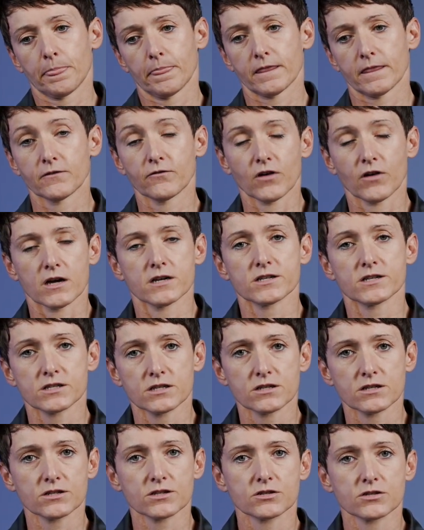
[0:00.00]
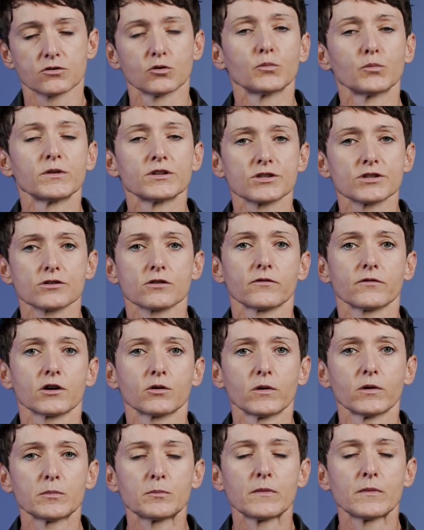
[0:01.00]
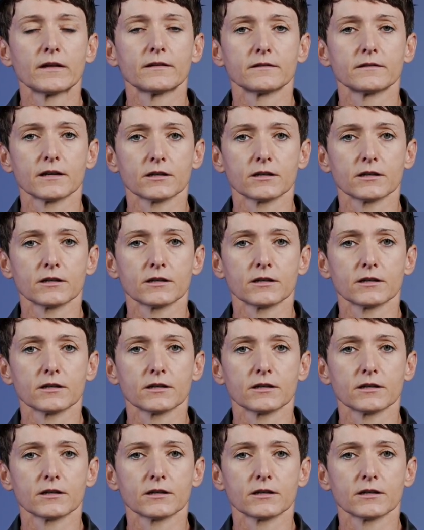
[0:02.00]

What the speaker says: devices, two pieces of equipment